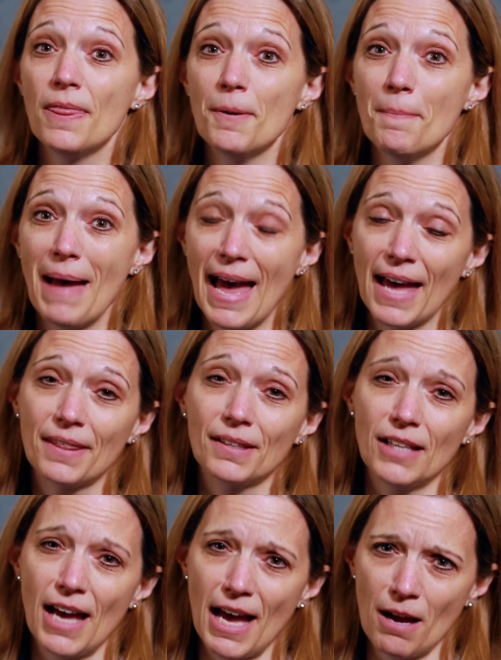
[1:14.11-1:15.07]
the math
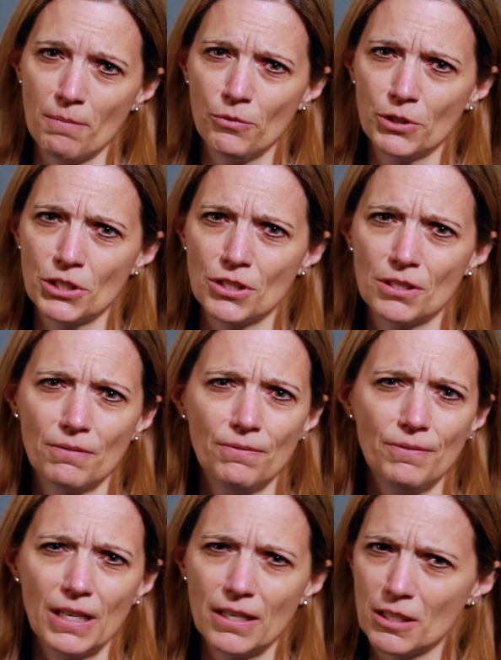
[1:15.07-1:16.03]
lab, which is a
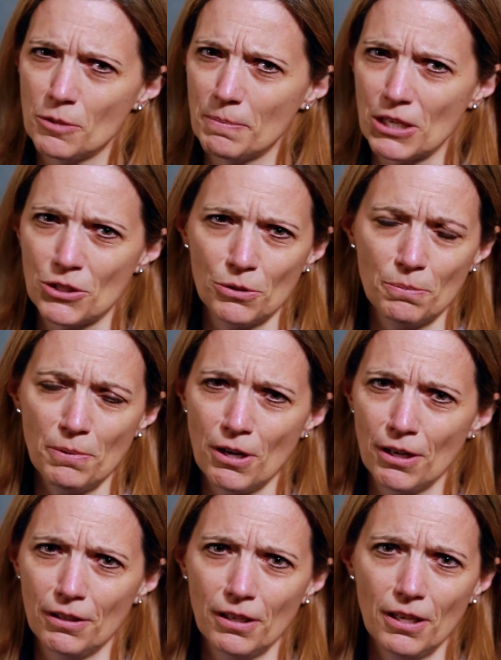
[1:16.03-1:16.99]
very special
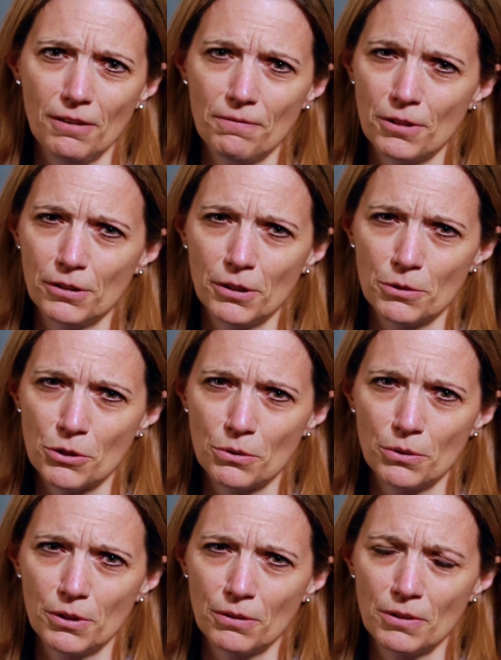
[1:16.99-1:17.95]
part of the lower
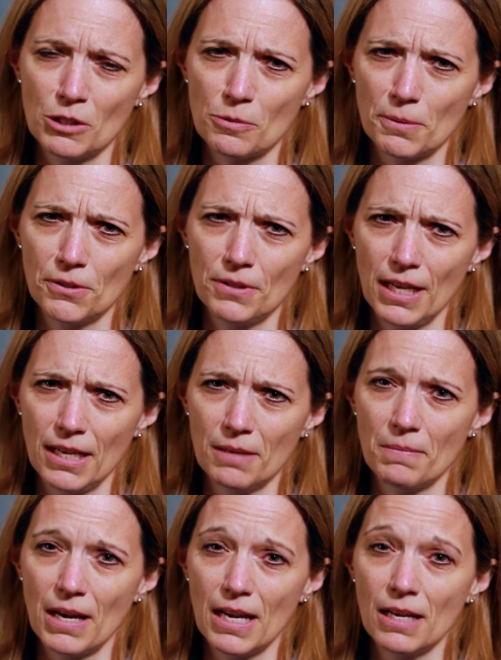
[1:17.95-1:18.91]
school at Greensboro Day
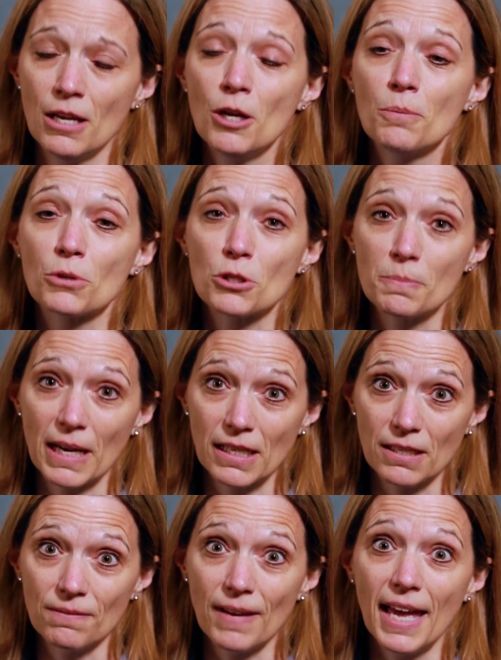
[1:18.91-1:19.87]
in my
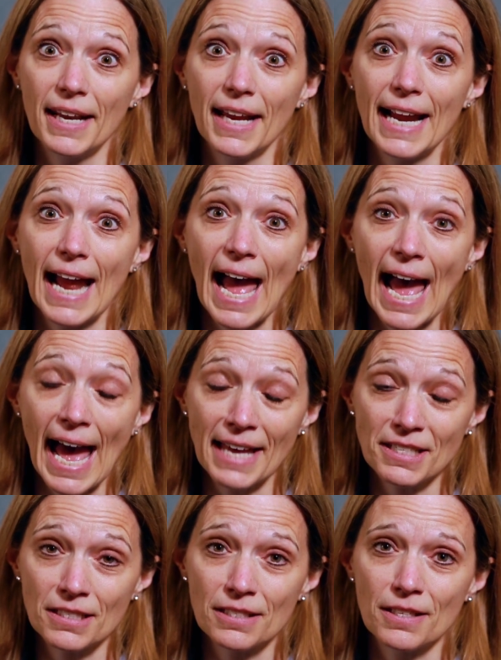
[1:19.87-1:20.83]
perspective, and I
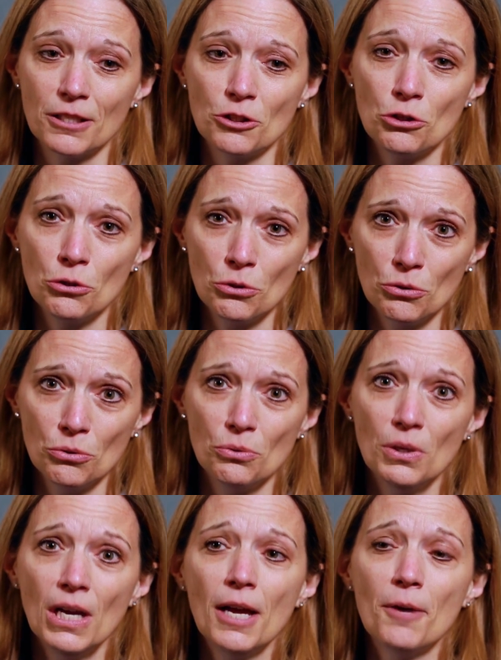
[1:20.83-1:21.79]
asked the
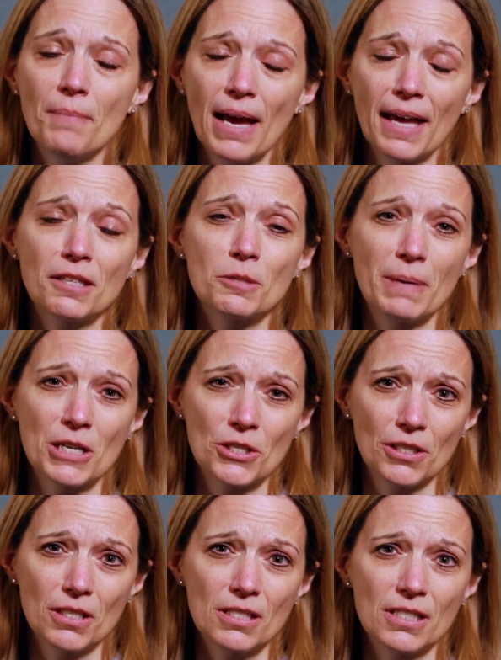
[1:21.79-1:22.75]
two math
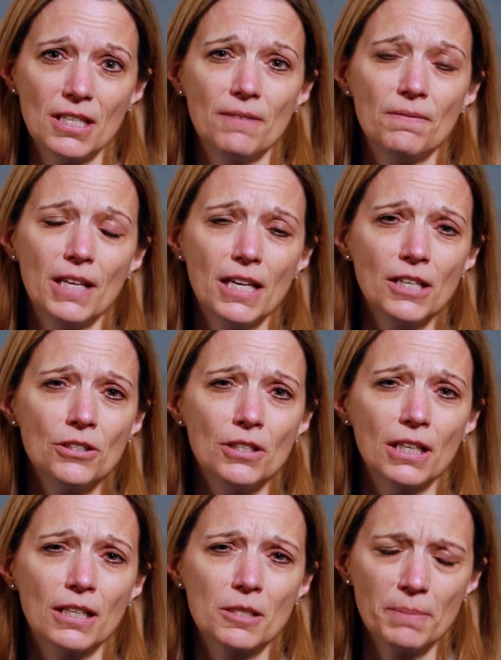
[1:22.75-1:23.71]
specialists if they could
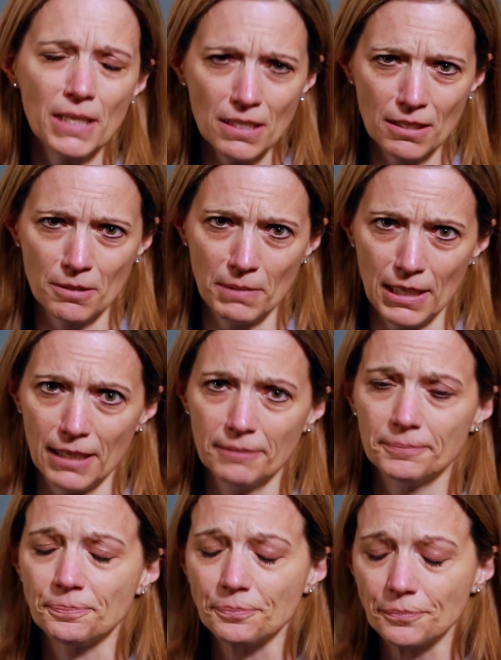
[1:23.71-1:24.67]
explain to me